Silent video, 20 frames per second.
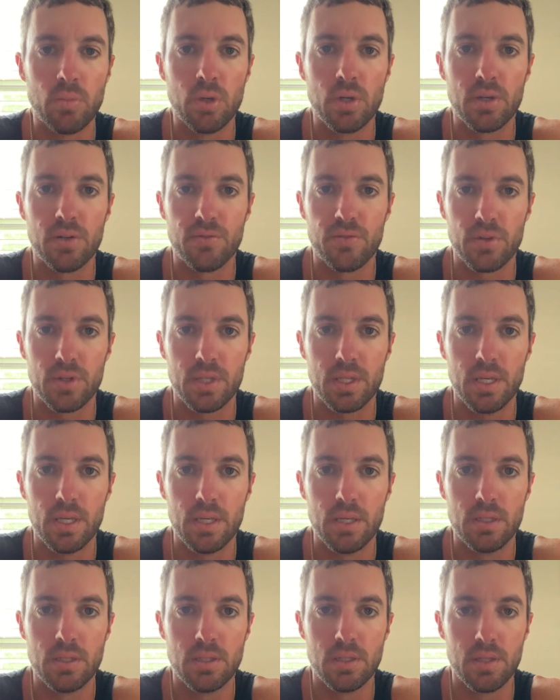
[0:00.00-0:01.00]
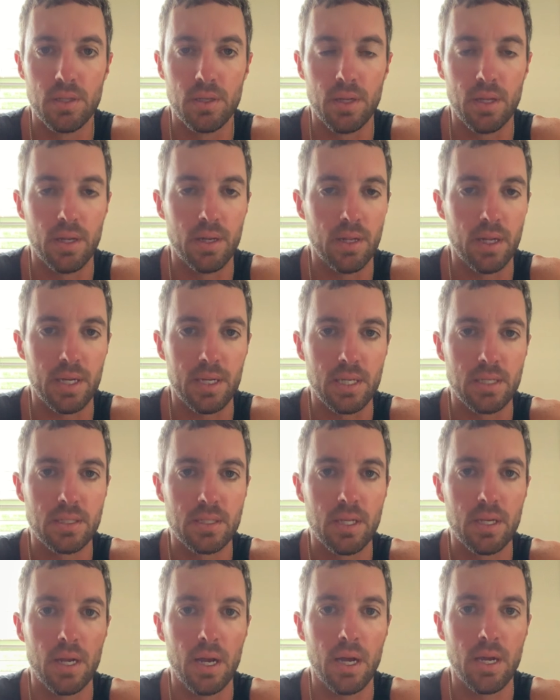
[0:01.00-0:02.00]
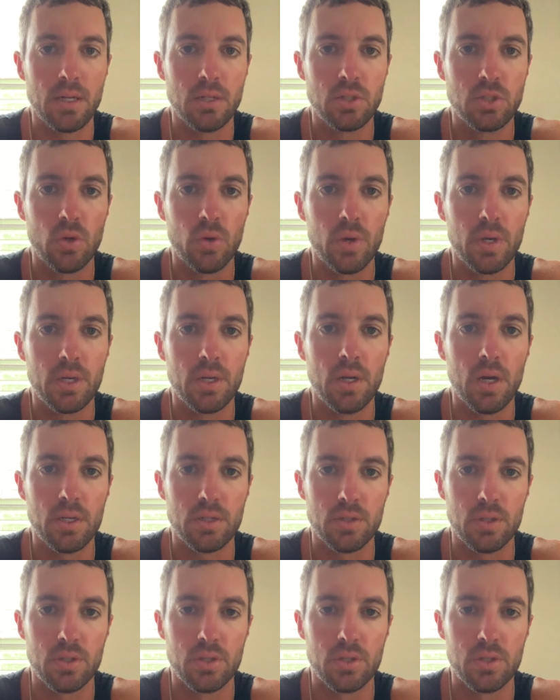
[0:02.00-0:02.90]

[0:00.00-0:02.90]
book for kids, and like I said, I enjoyed Dr.